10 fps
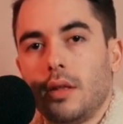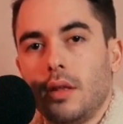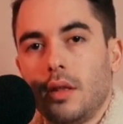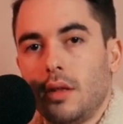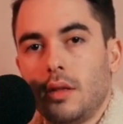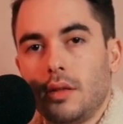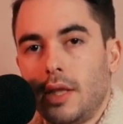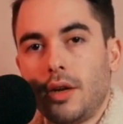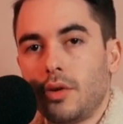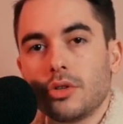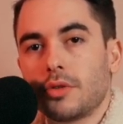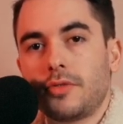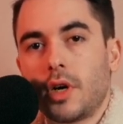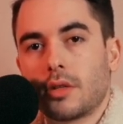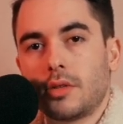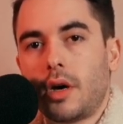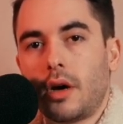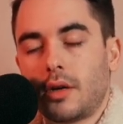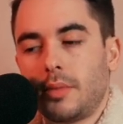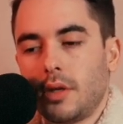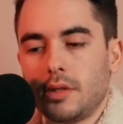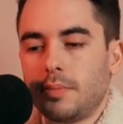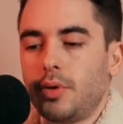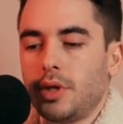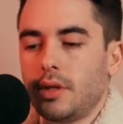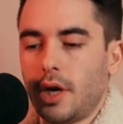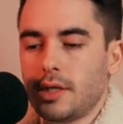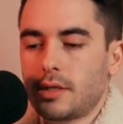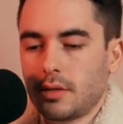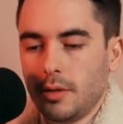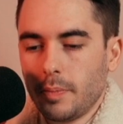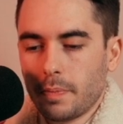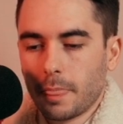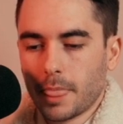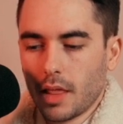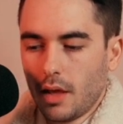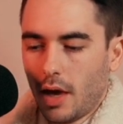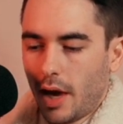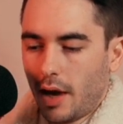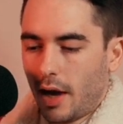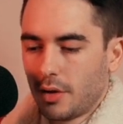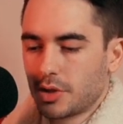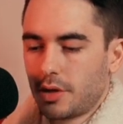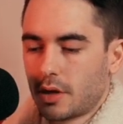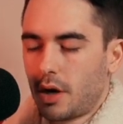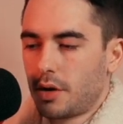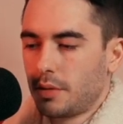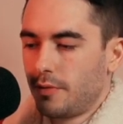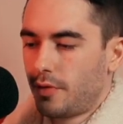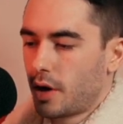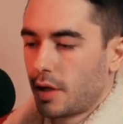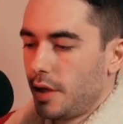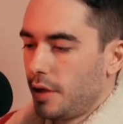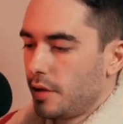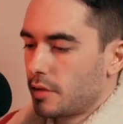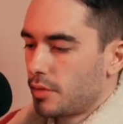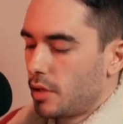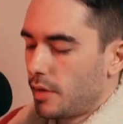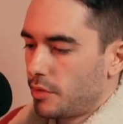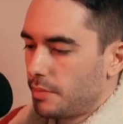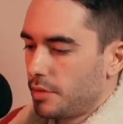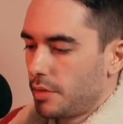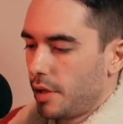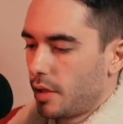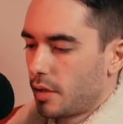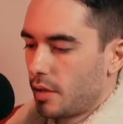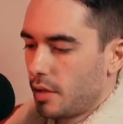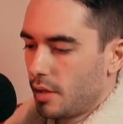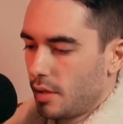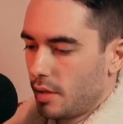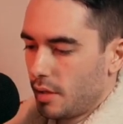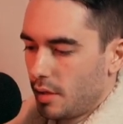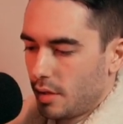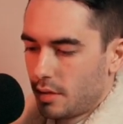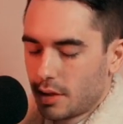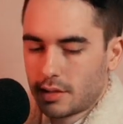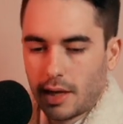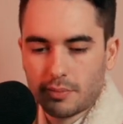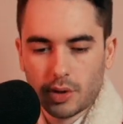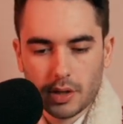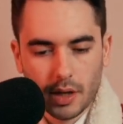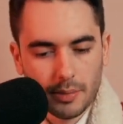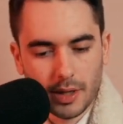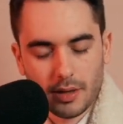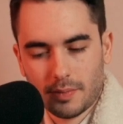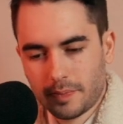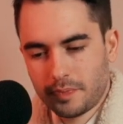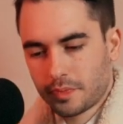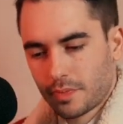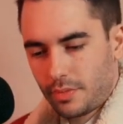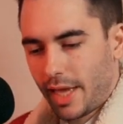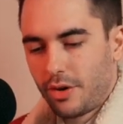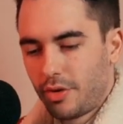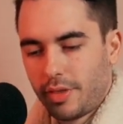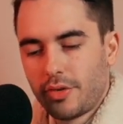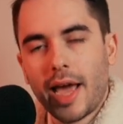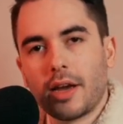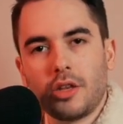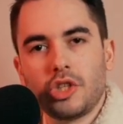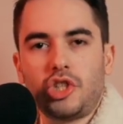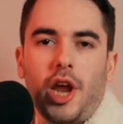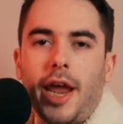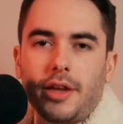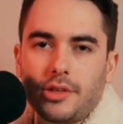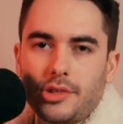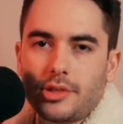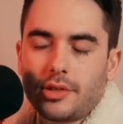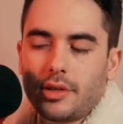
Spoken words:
They don't know what the fuck they're talking about, to put it nicely. I was going to call them fucking idiots or whatever, but like... That's not... I mean, they're not going to change.